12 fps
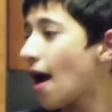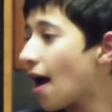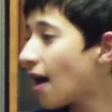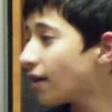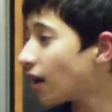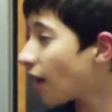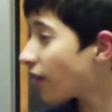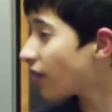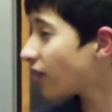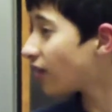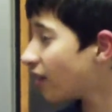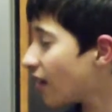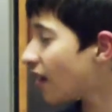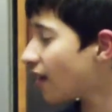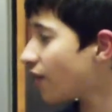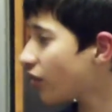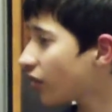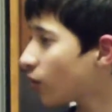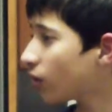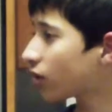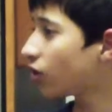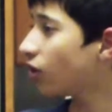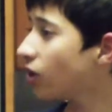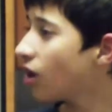And other than that, everything was
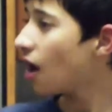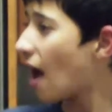good.